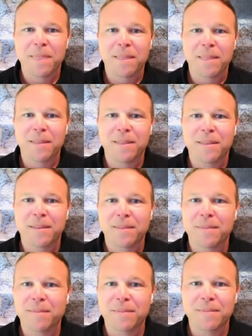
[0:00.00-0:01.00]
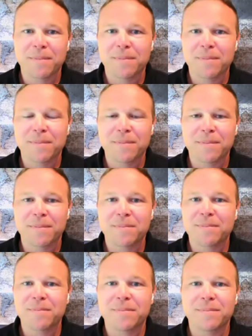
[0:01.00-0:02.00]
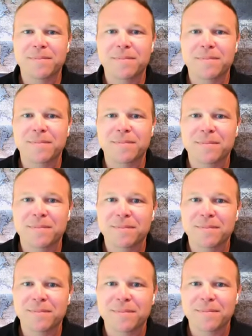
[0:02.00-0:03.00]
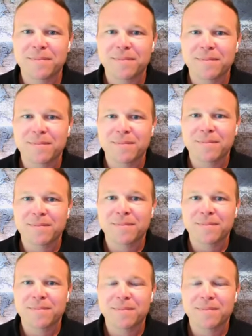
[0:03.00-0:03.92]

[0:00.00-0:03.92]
[no speech]